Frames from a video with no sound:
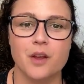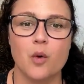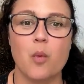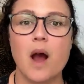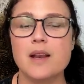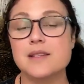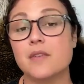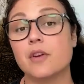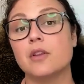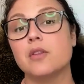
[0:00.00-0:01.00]
Why does
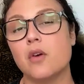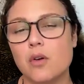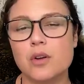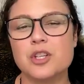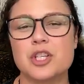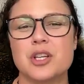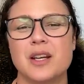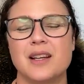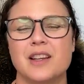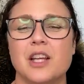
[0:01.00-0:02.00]
every launch
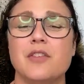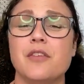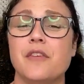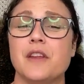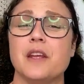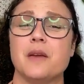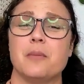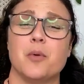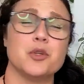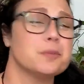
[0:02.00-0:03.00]
leave you feeling
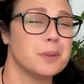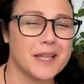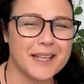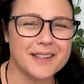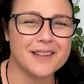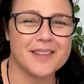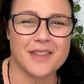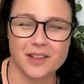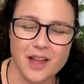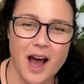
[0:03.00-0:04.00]
more depleted than
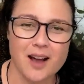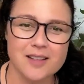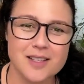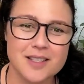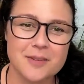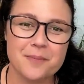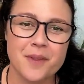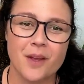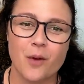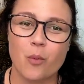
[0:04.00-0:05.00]
the last?
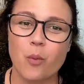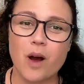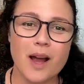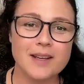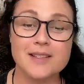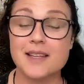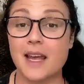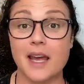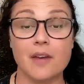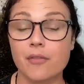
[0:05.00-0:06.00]
Why does
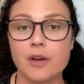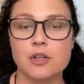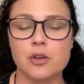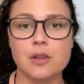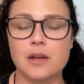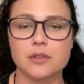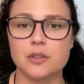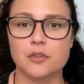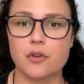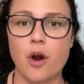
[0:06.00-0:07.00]
every new level
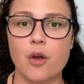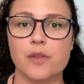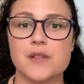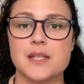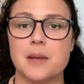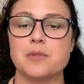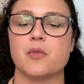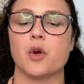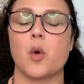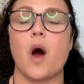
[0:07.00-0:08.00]
of growth seem to
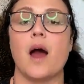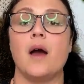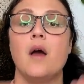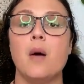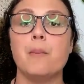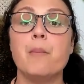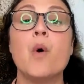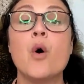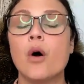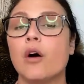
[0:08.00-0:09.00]
require
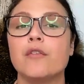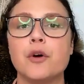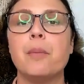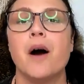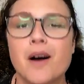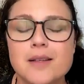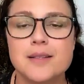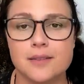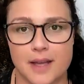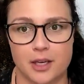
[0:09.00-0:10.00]
more of your
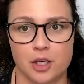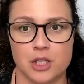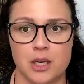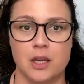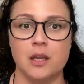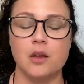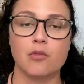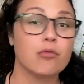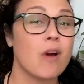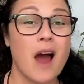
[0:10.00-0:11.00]
personal energy
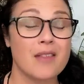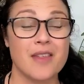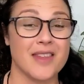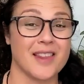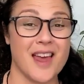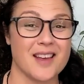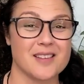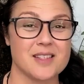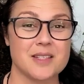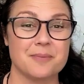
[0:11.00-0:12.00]
rather than
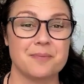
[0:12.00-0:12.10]
less?